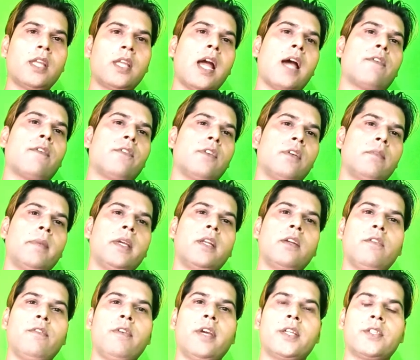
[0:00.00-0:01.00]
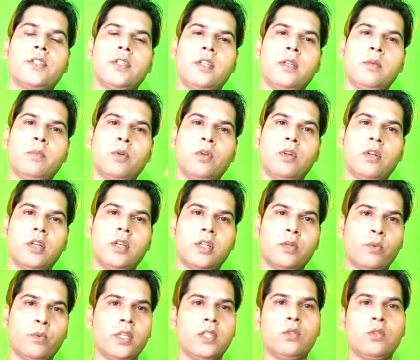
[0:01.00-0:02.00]
after manufacturing product
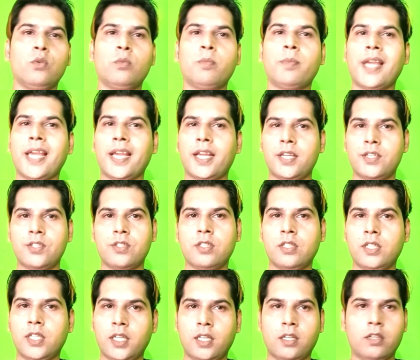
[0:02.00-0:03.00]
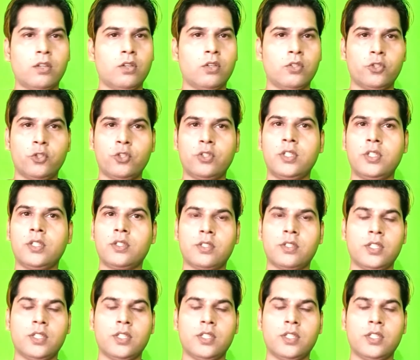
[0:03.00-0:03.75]
we do packaging and logistics,